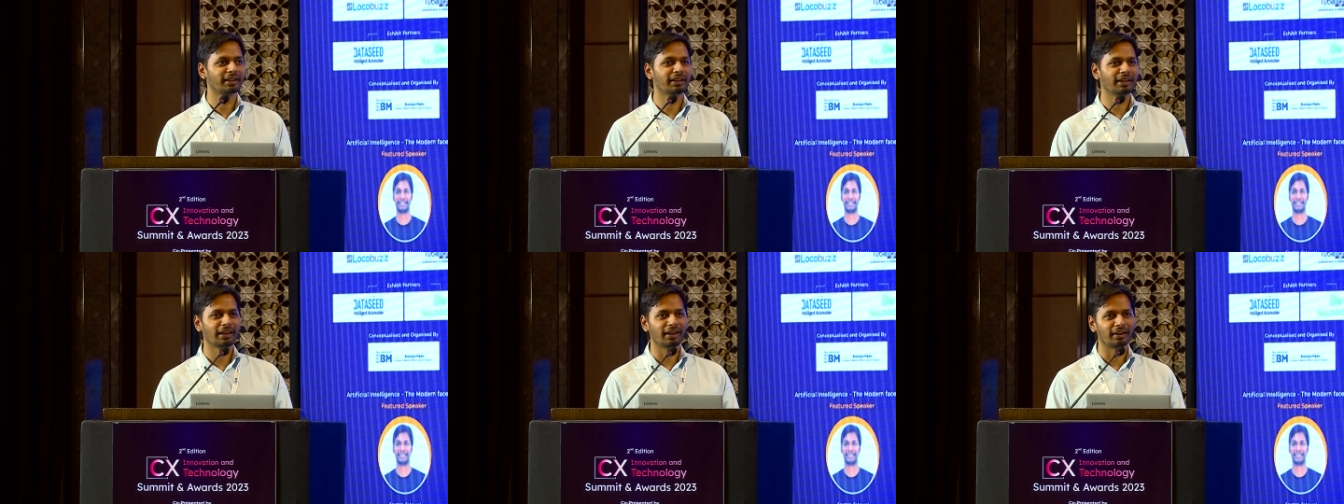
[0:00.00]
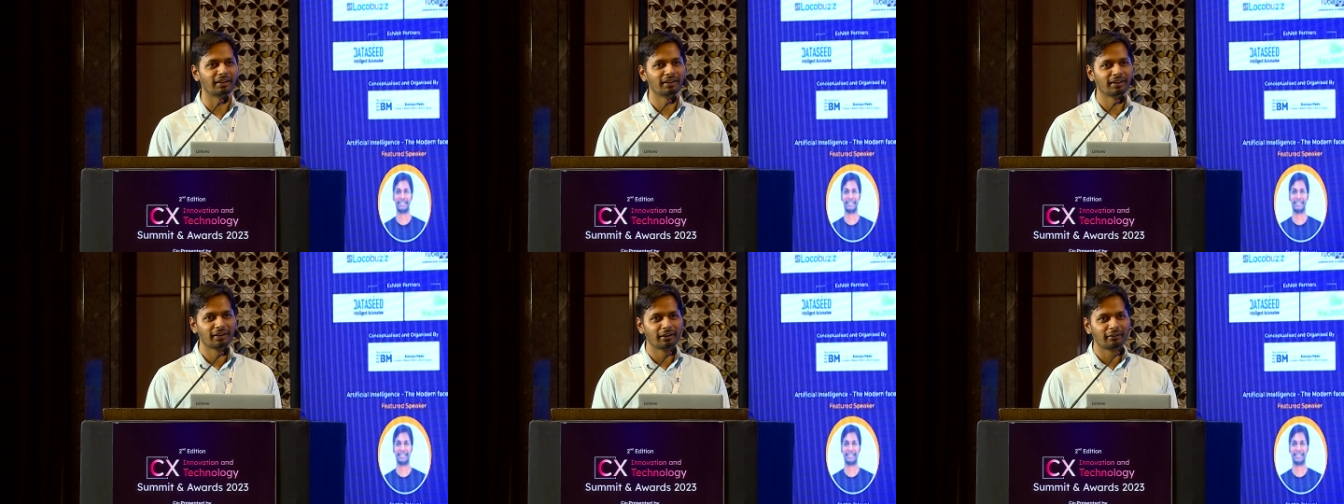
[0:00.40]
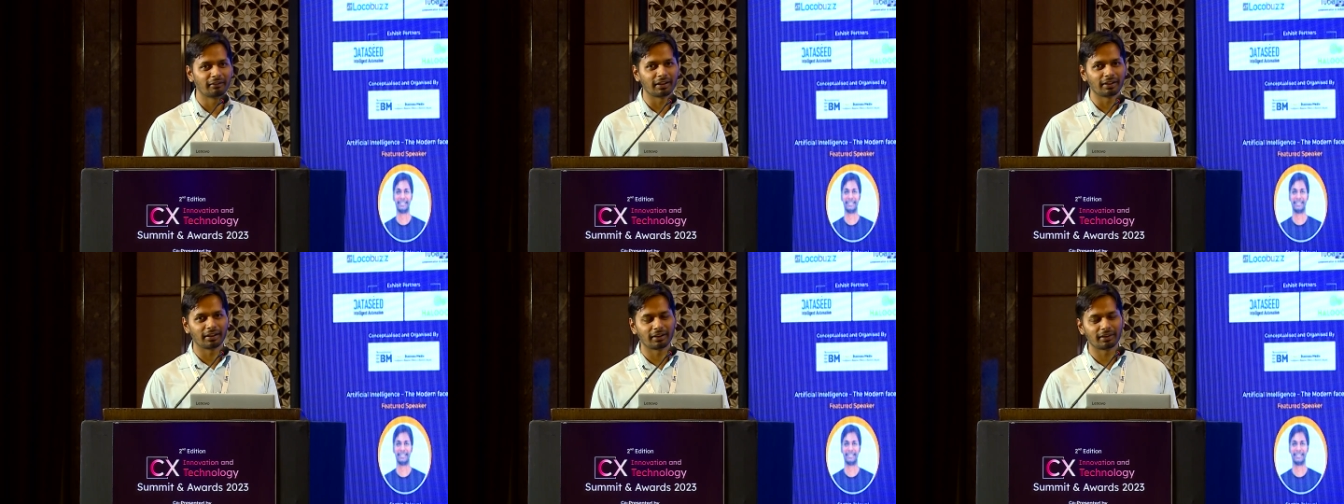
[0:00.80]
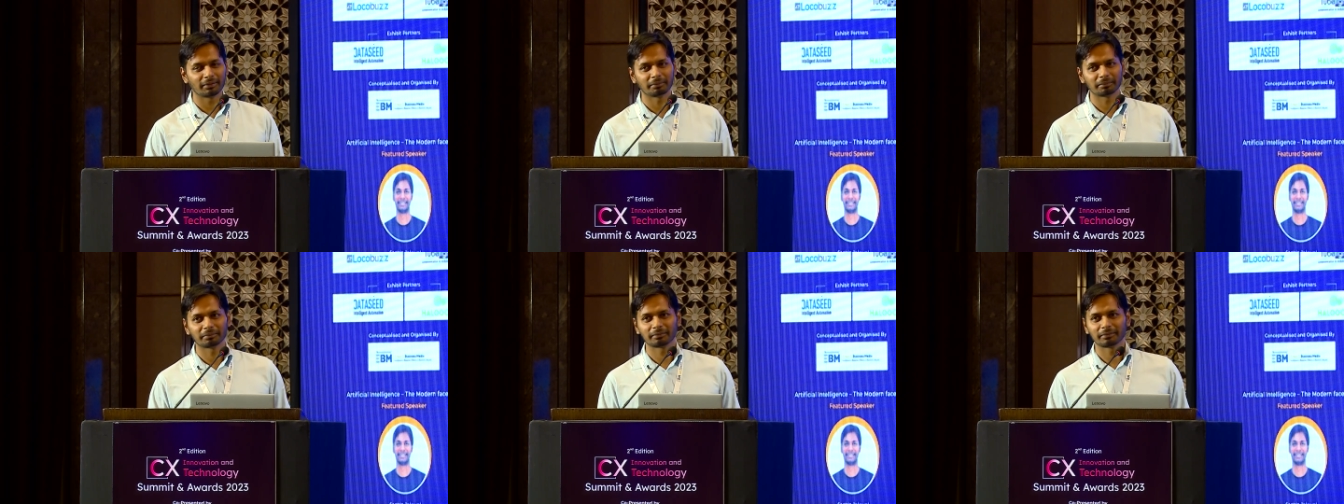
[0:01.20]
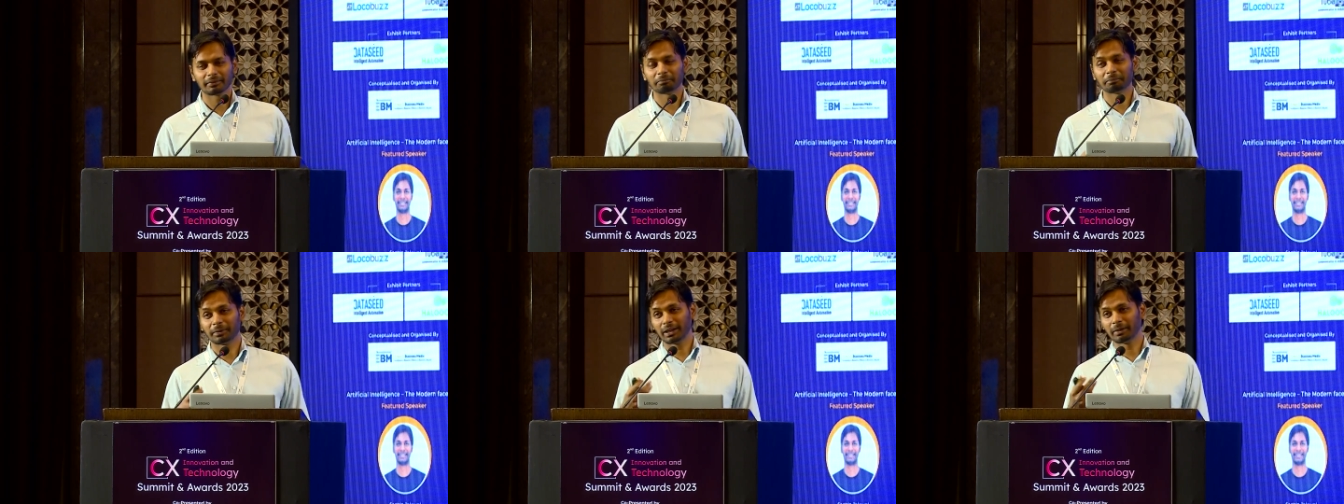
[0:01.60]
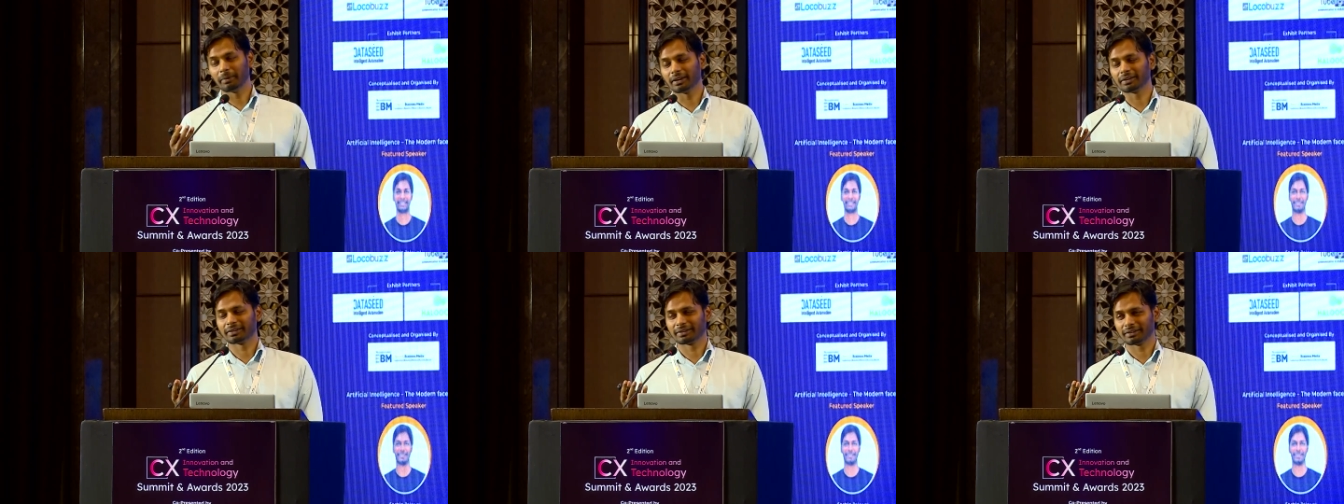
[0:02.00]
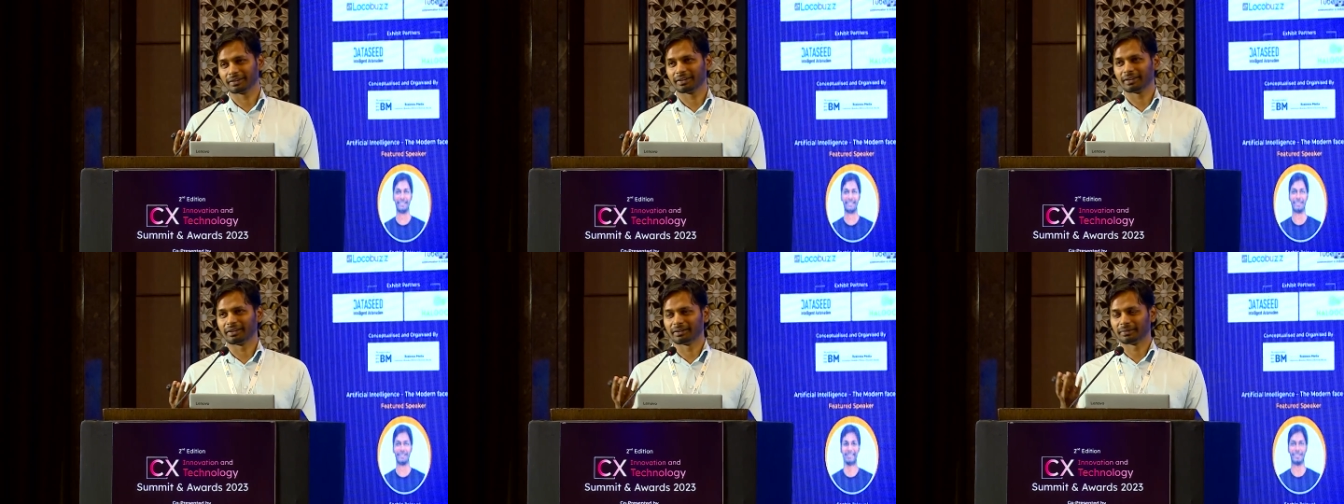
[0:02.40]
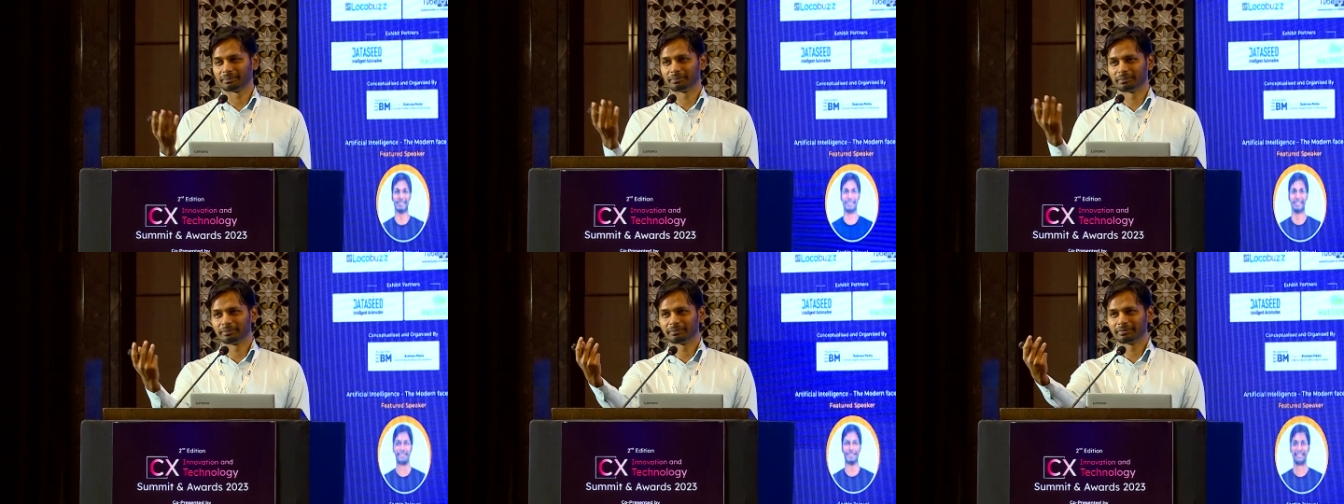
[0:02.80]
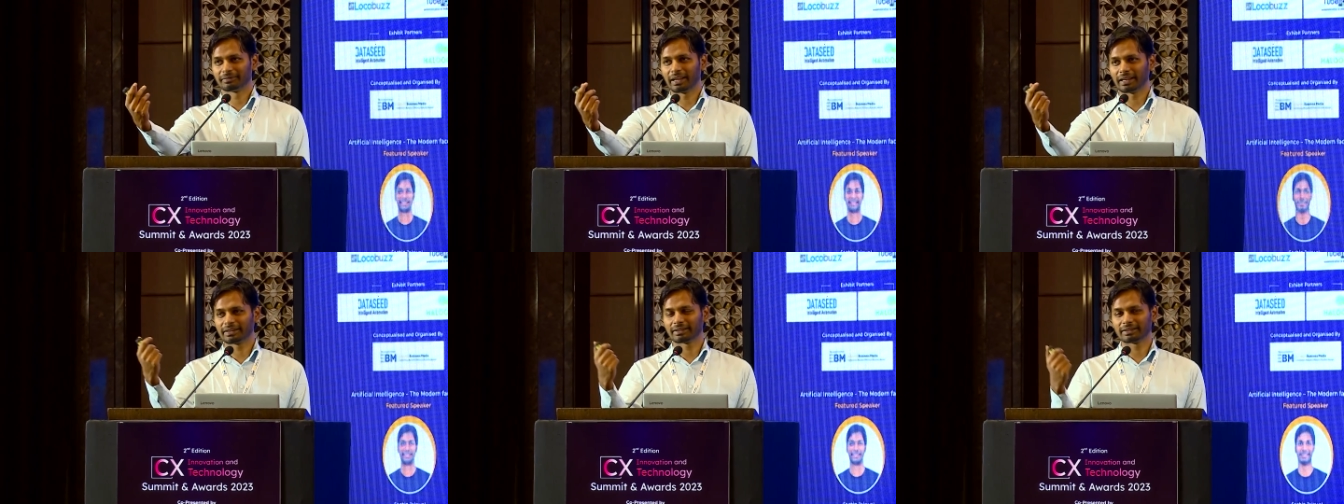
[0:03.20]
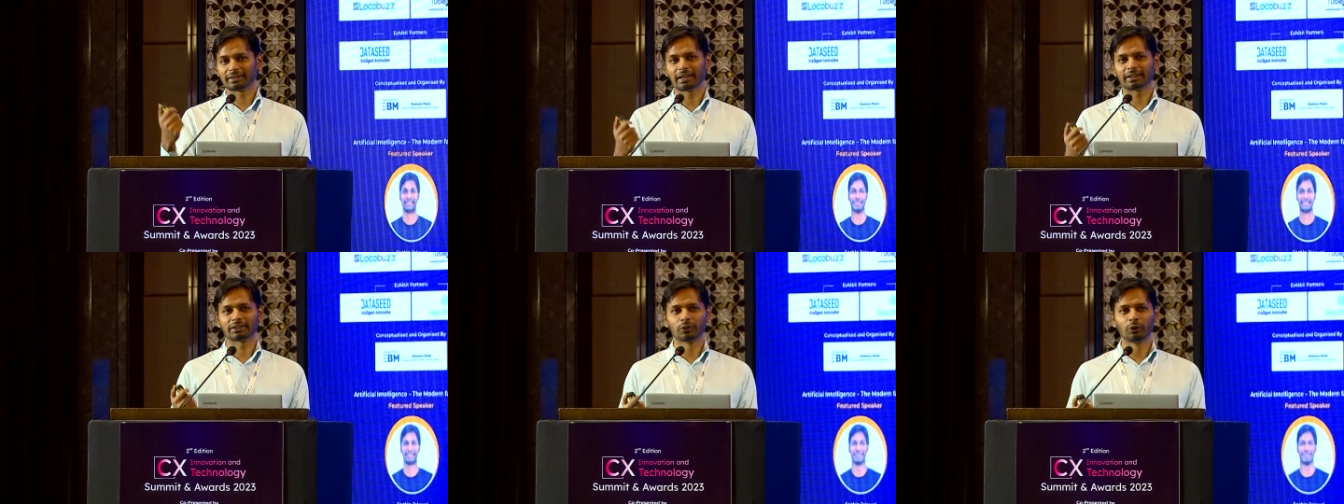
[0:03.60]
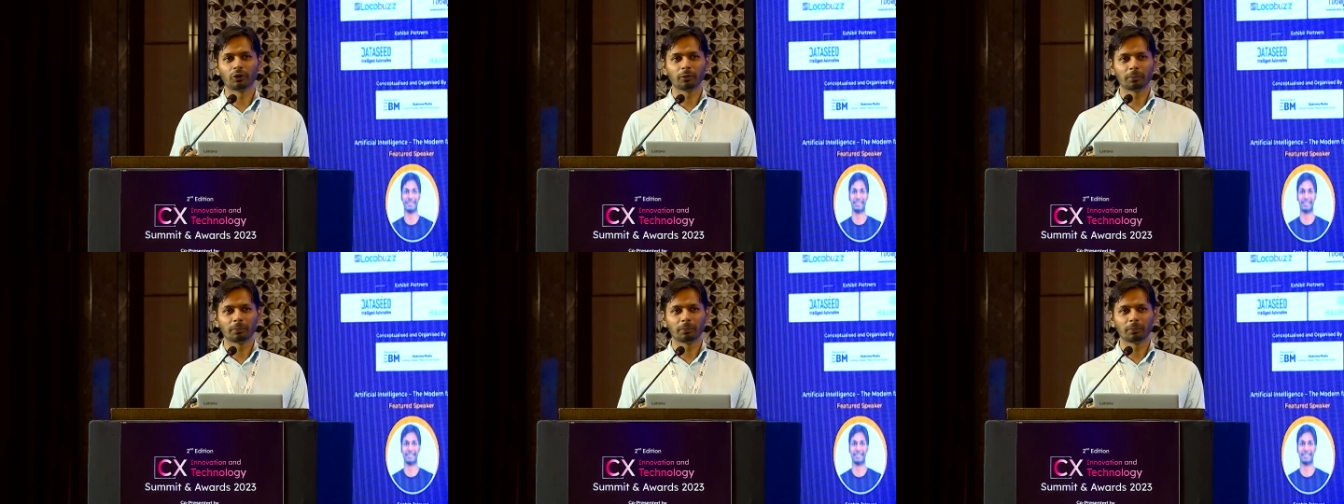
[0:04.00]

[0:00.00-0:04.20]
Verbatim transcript: Yeah. Well, pretty much. Uh, that's that's going to